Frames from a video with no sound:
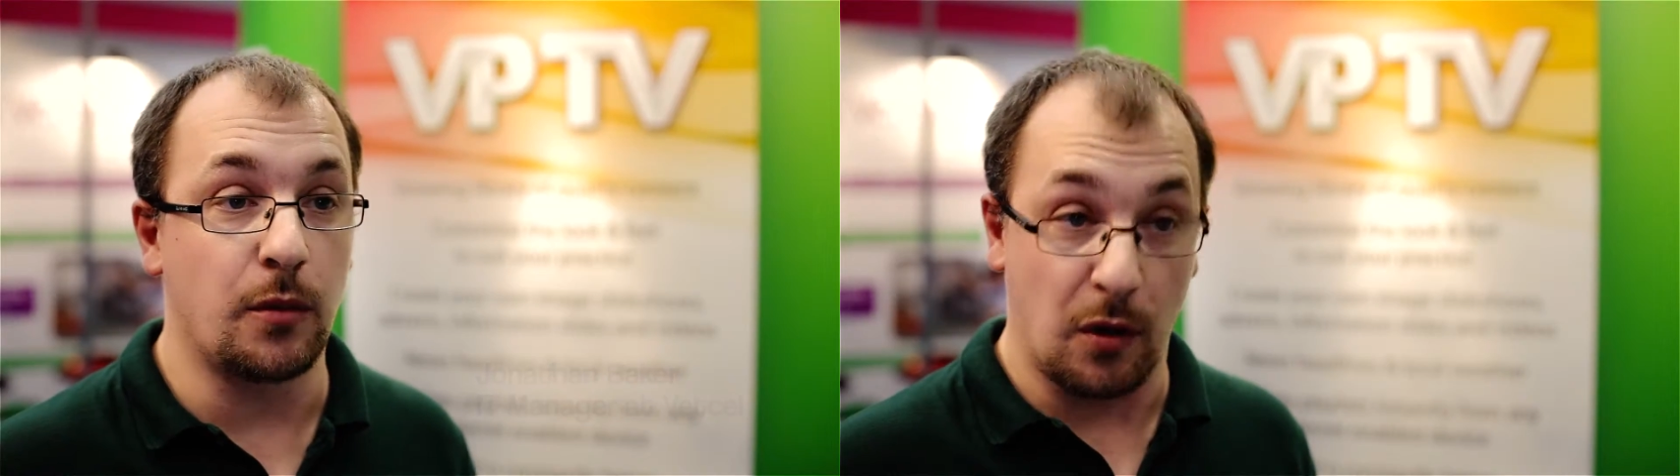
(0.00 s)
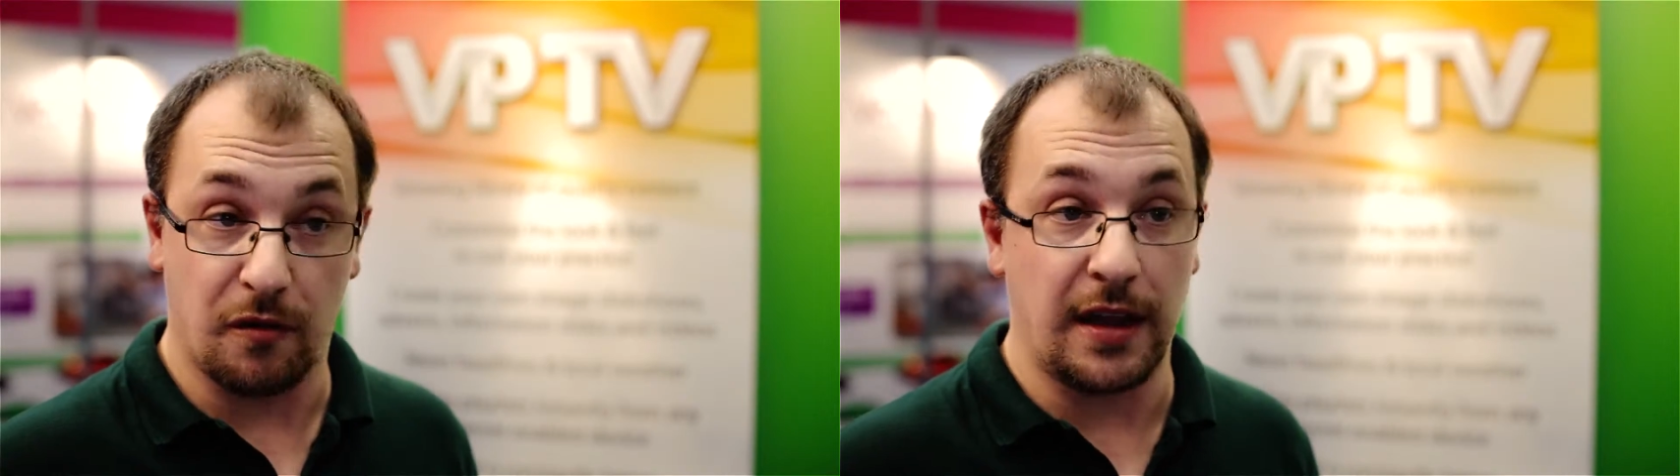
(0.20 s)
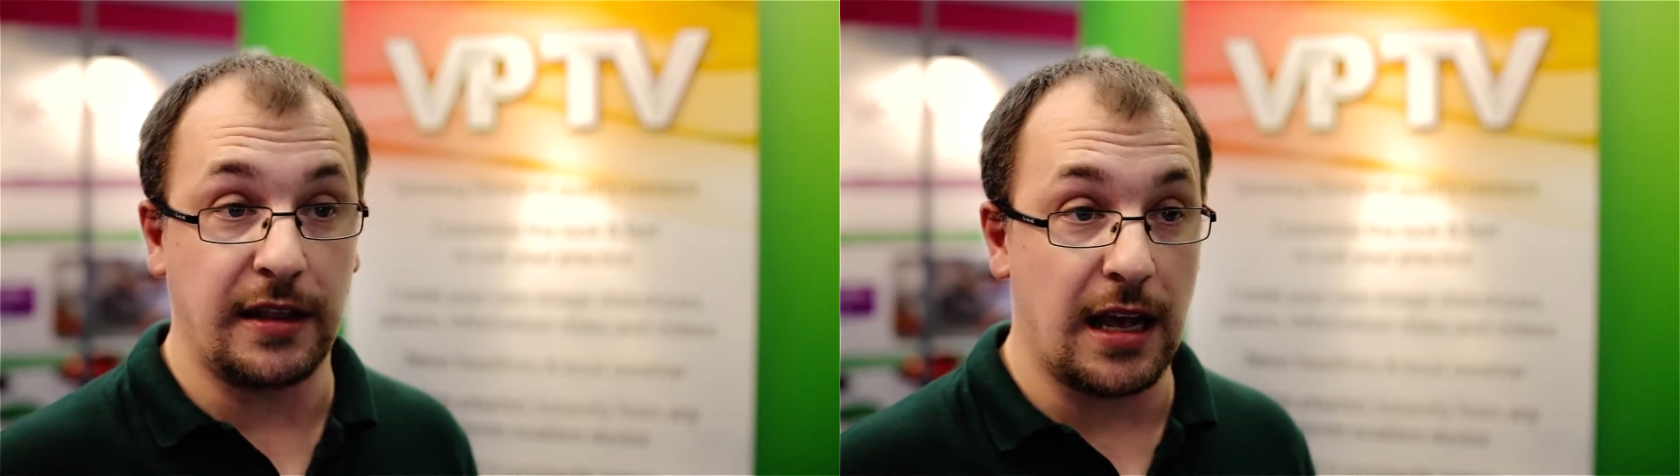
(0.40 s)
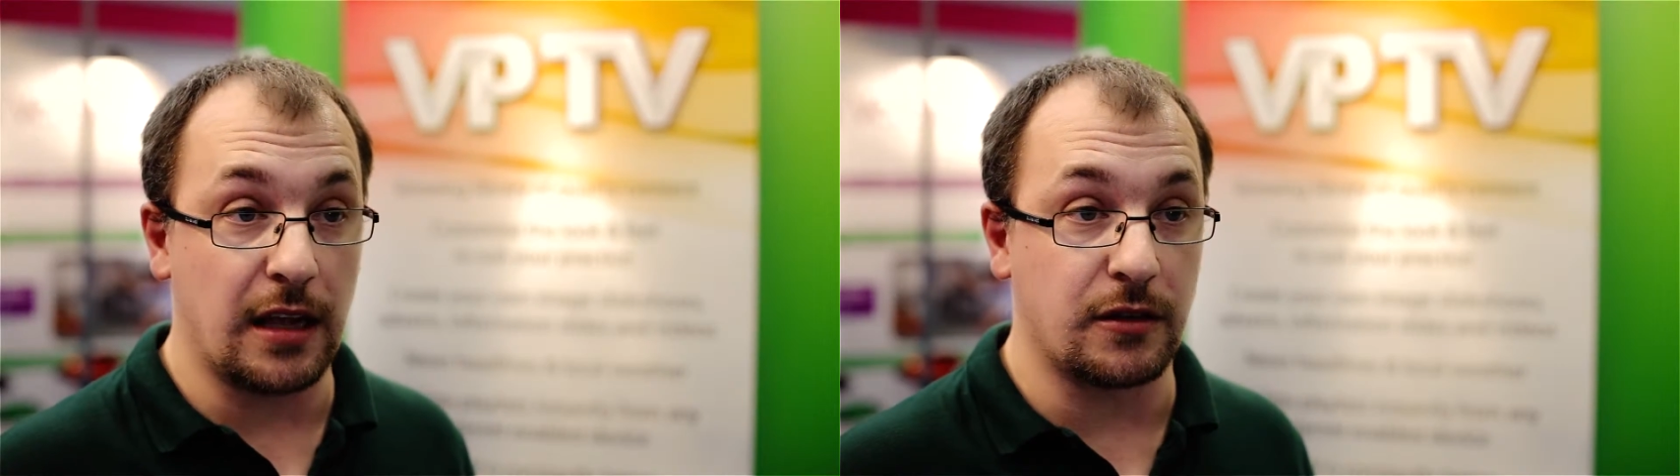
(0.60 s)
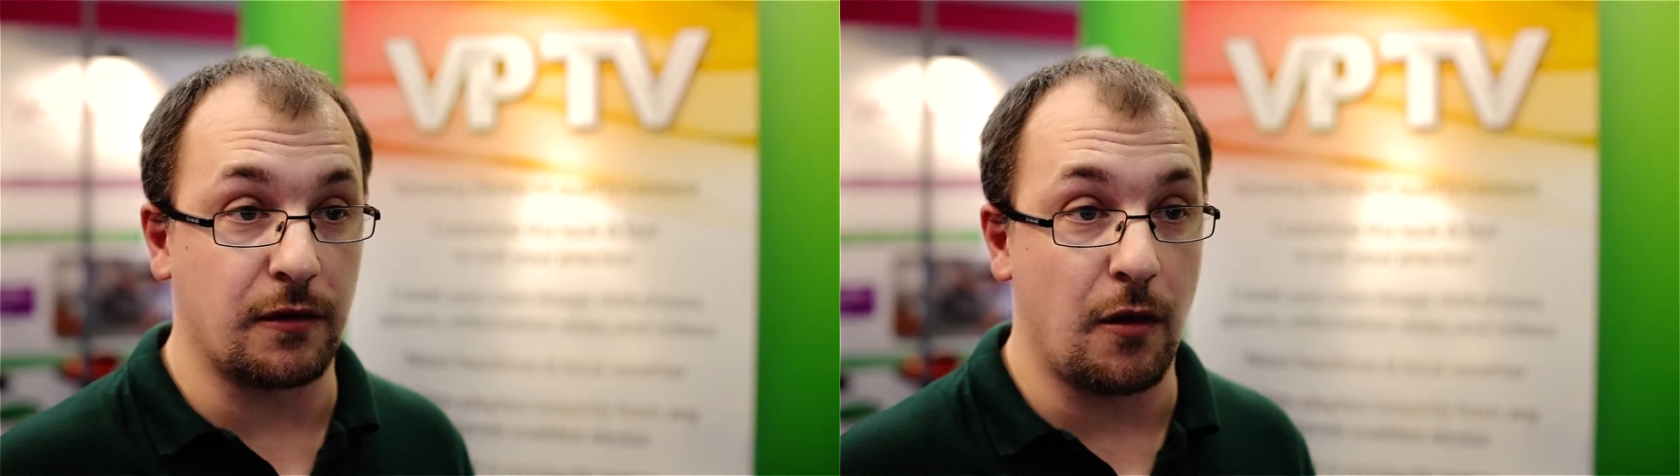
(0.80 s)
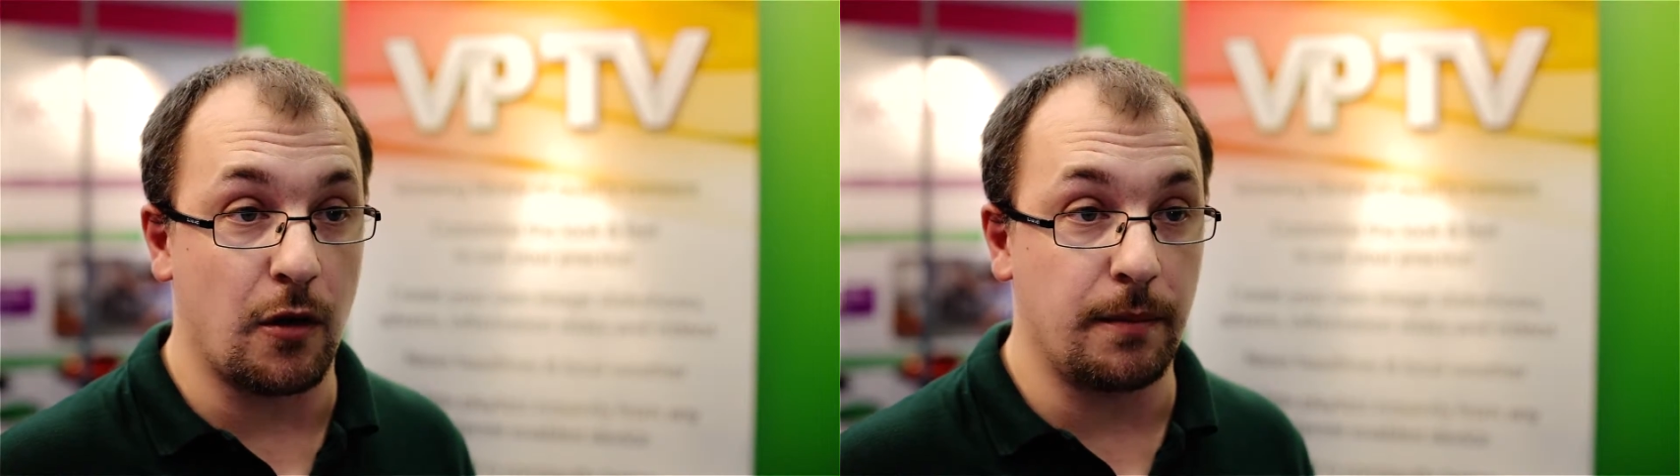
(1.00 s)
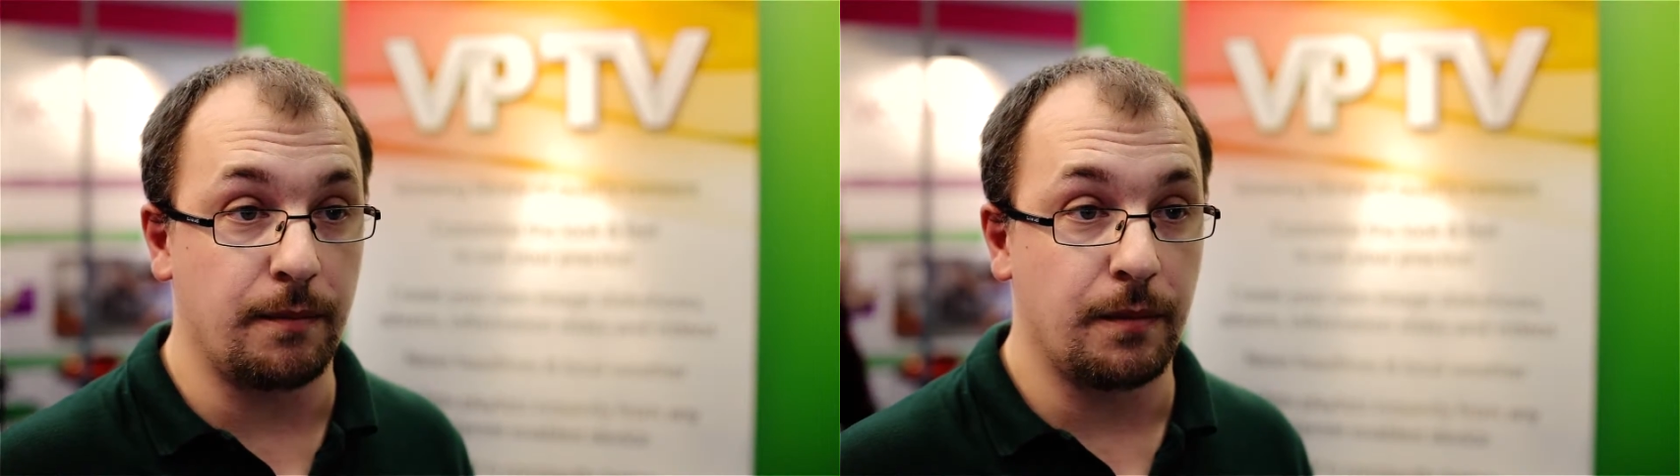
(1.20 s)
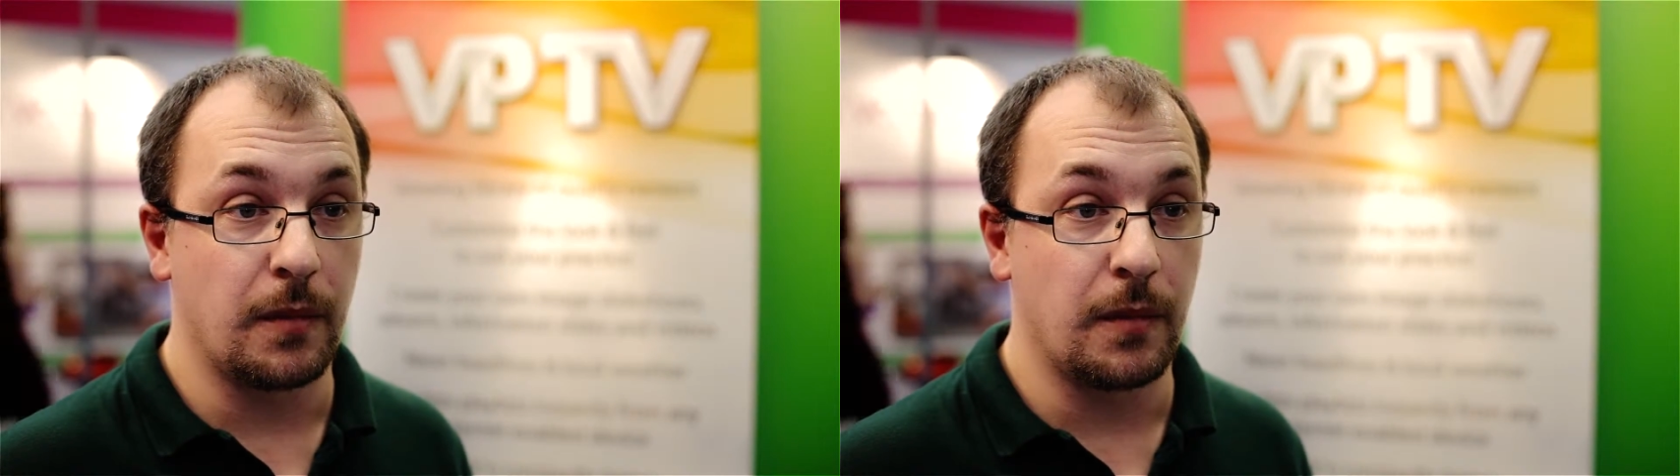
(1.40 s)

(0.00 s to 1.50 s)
we'll find the answer for them